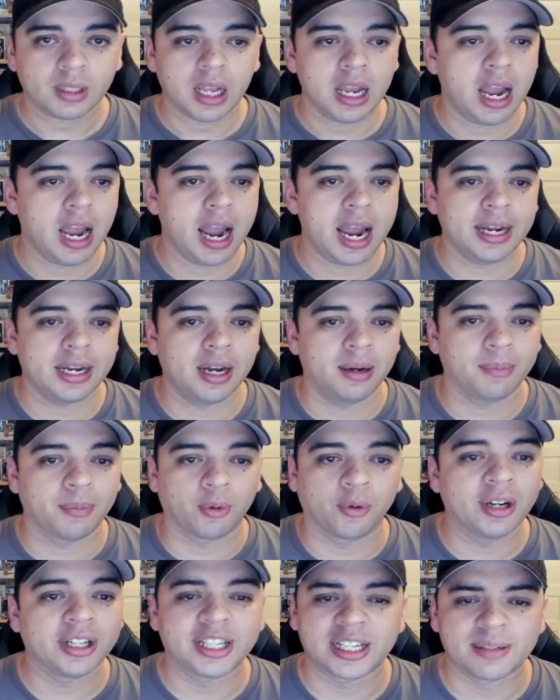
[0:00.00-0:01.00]
And
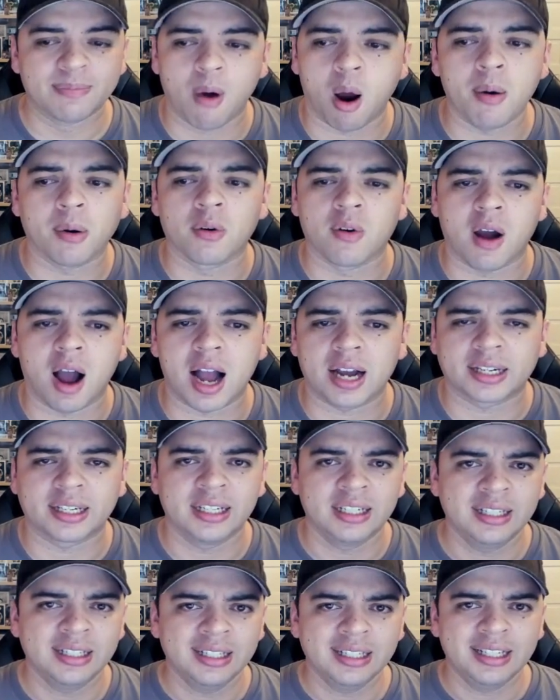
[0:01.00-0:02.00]
Marine Marble Rock
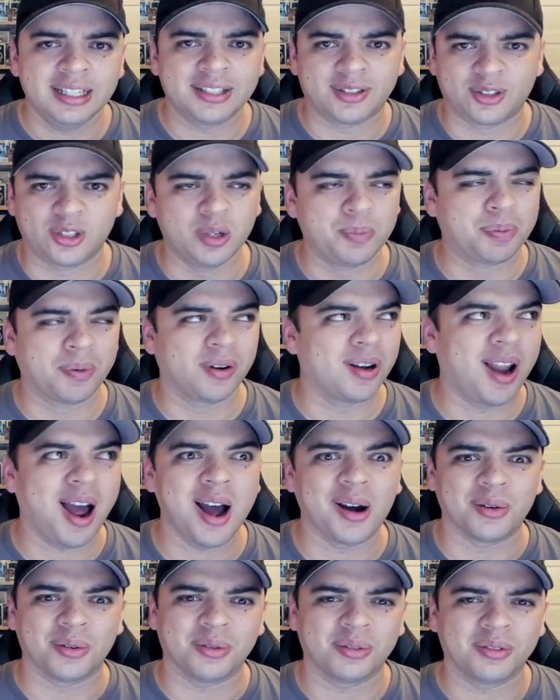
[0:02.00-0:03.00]
is super
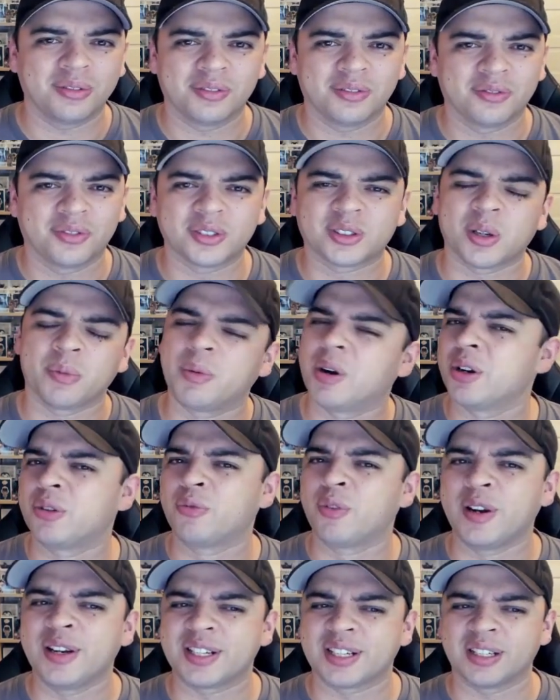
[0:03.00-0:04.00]
low for some weird
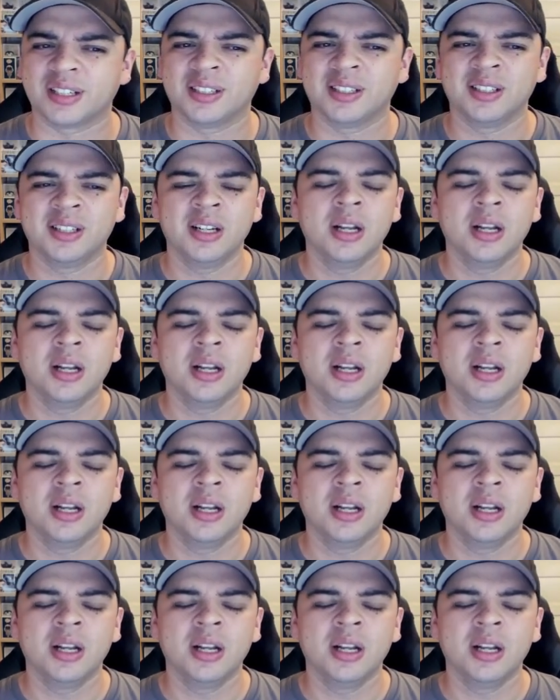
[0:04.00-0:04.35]
reason.